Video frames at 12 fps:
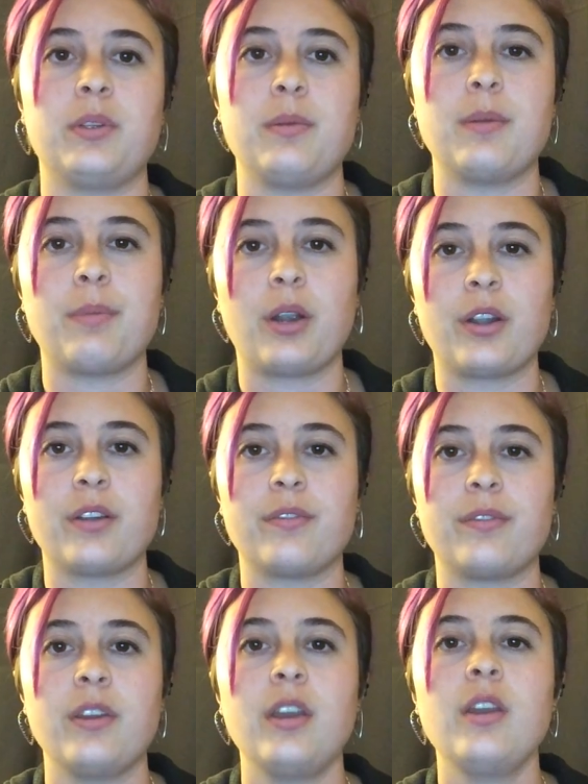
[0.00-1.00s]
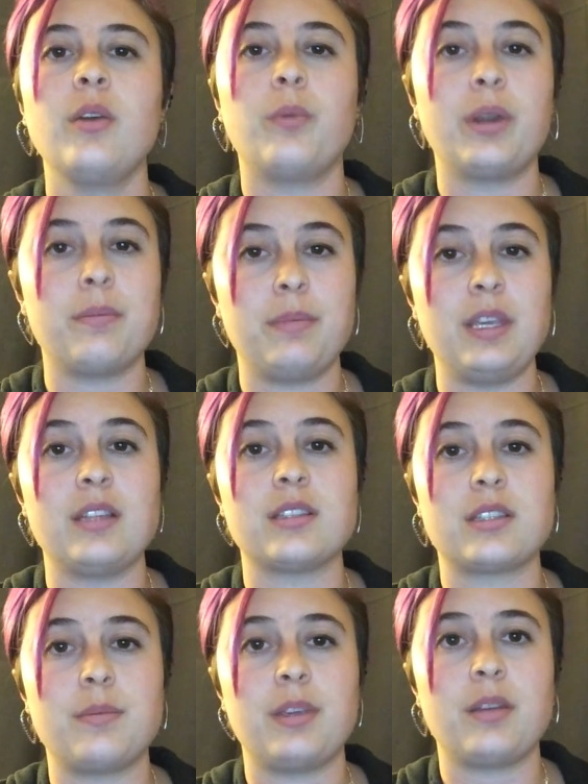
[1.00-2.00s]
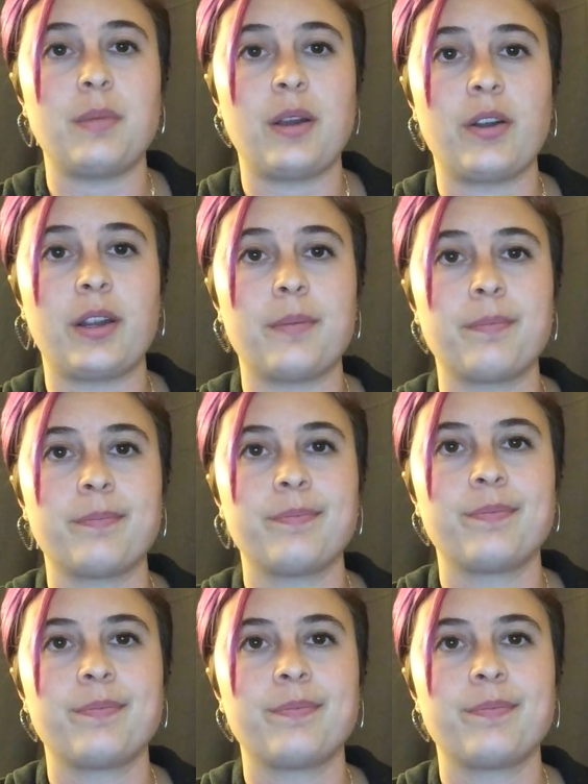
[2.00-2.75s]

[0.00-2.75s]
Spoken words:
to be a part of what it means to be an American.